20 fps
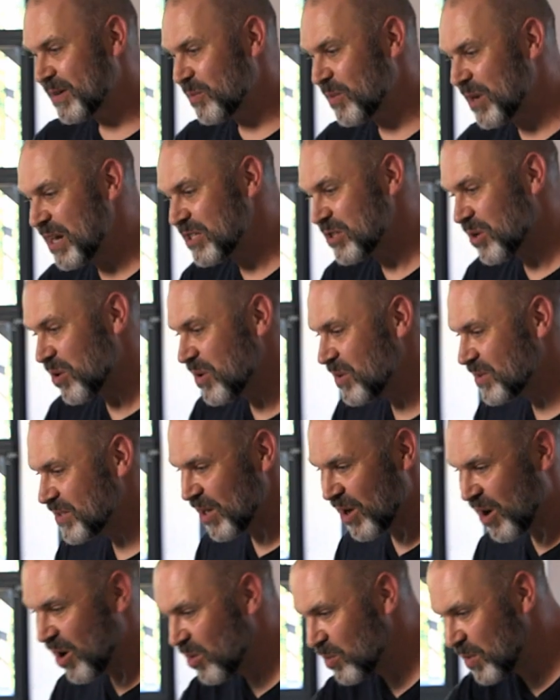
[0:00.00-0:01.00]
When it toggles
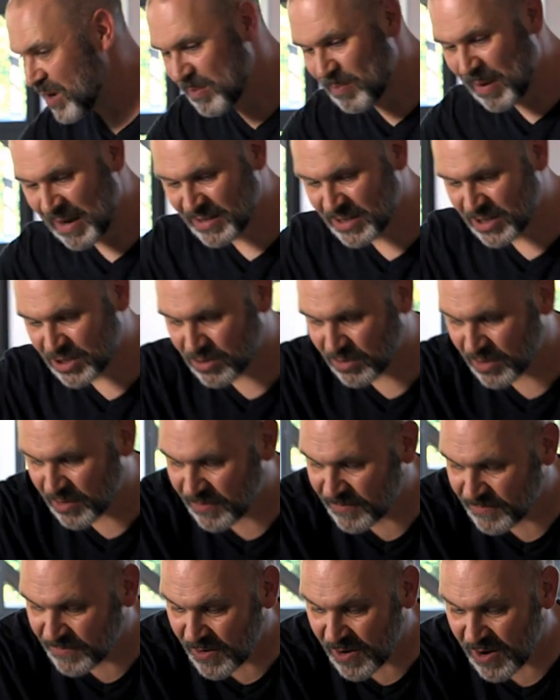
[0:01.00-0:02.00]
it on, when it passes through the
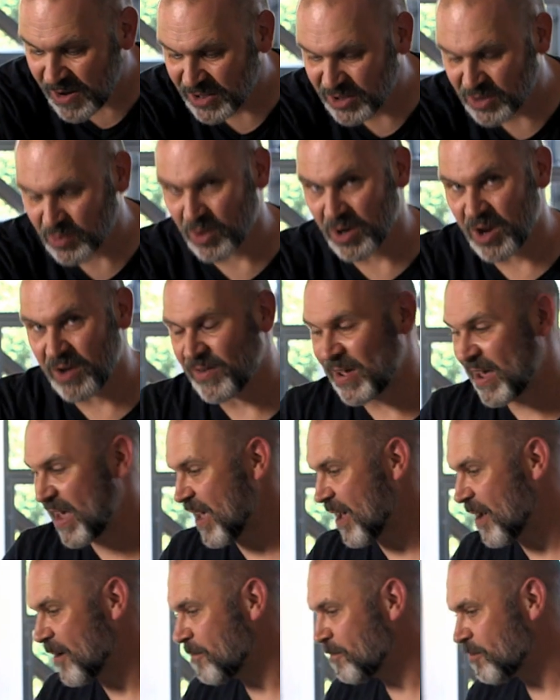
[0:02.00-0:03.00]
first one over
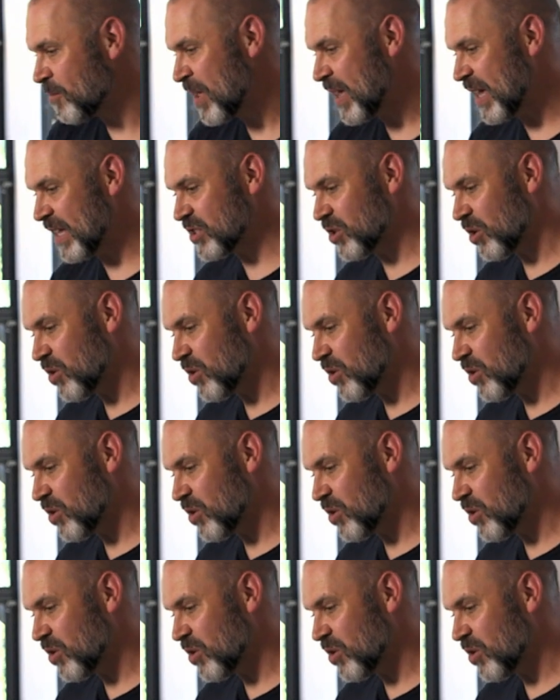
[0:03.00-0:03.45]
here, it